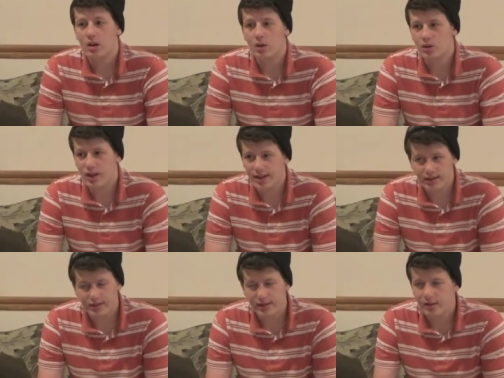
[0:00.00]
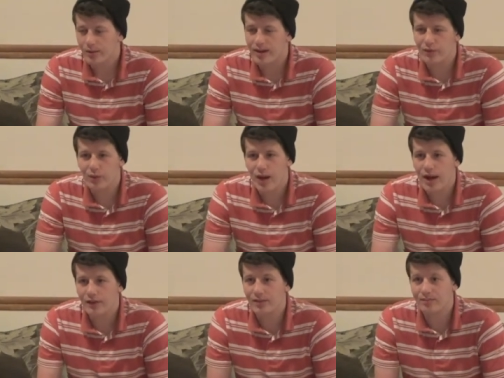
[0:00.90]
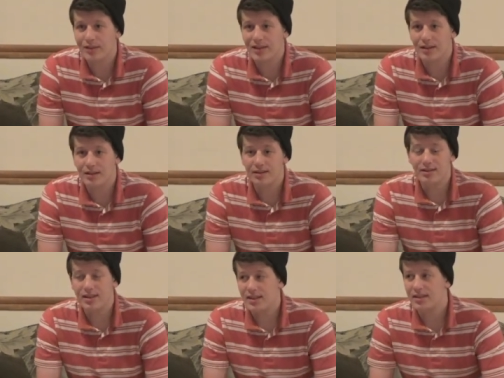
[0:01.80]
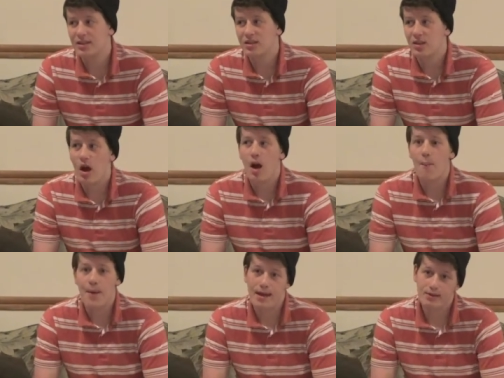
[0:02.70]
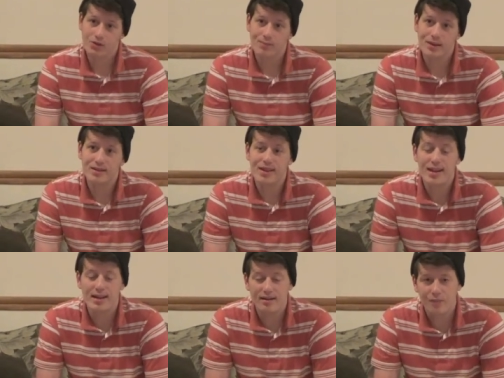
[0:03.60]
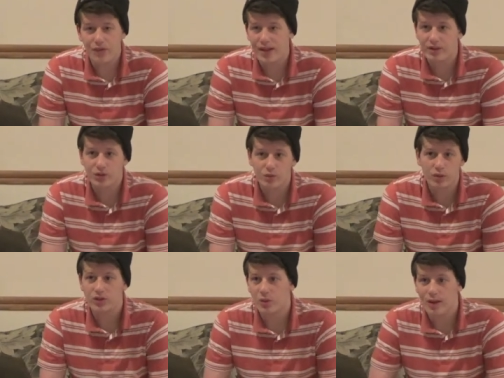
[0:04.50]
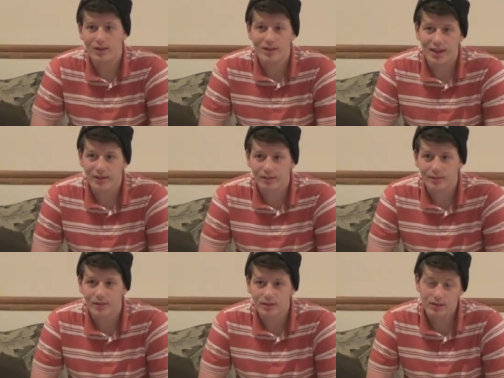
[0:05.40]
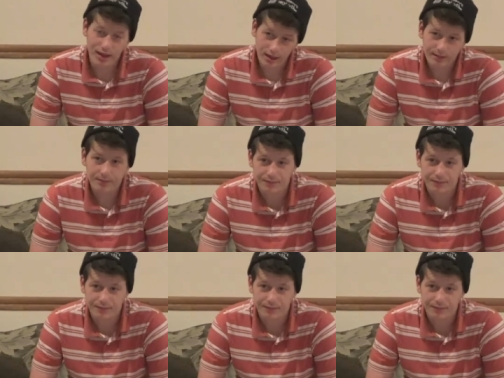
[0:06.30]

go check out Singing in the Rain if you haven't, because it's a masterpiece and they just work so well together. So yeah.